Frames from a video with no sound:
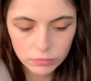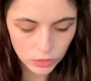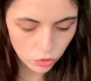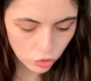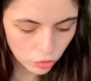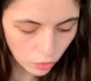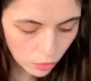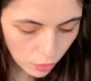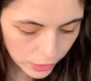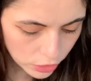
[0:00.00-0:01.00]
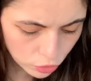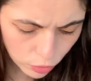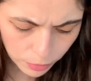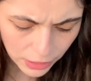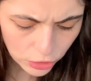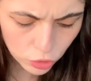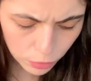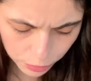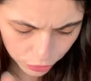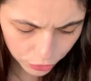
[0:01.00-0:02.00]
solo
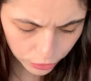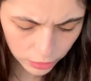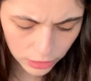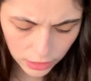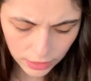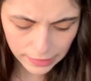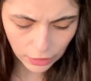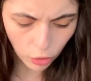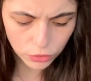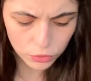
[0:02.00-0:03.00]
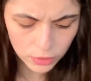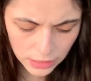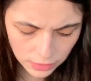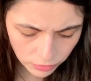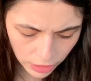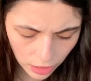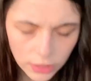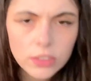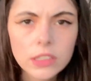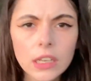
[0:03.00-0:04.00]
entrepreneur. Also in
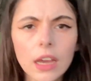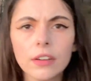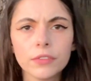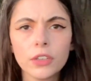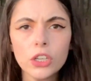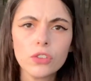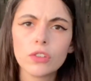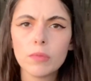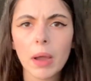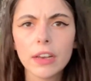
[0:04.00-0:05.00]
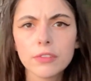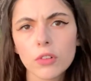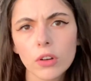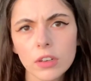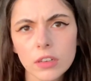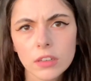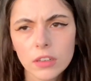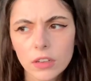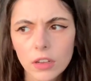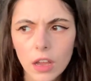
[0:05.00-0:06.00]
regards to love, so you might have gone
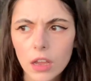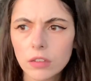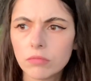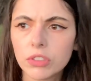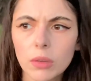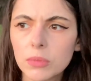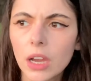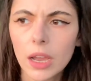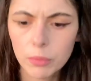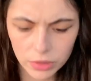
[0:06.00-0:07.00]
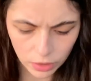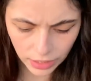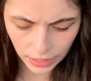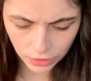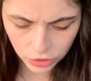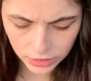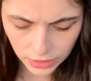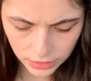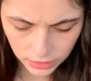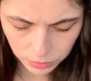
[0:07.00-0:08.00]
some time without actually
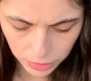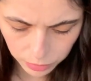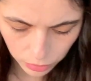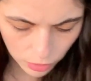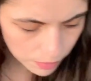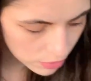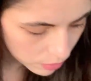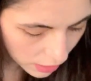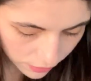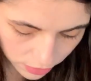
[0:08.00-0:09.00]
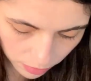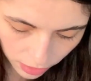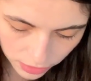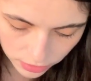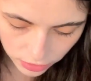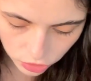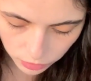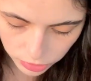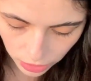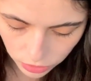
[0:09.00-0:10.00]
dating people. Oops, we have some cards that
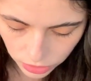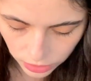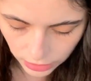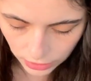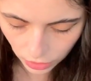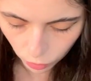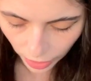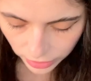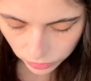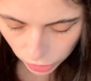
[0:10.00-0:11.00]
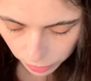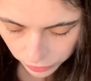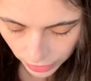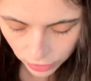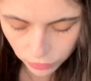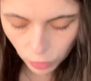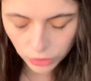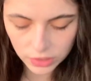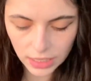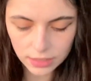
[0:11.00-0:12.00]
jumped out right on top of the 8 of
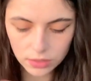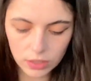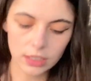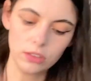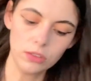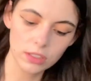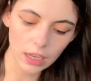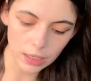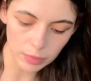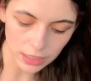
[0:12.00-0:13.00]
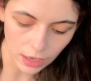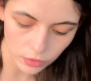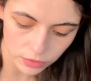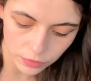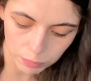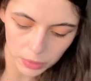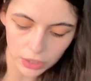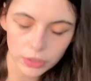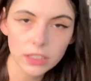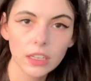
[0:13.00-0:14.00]
Wands. Yes, okay, so it's telling me now the
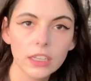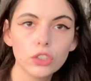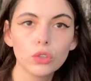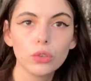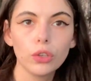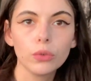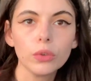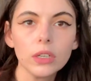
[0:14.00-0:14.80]
period that it took you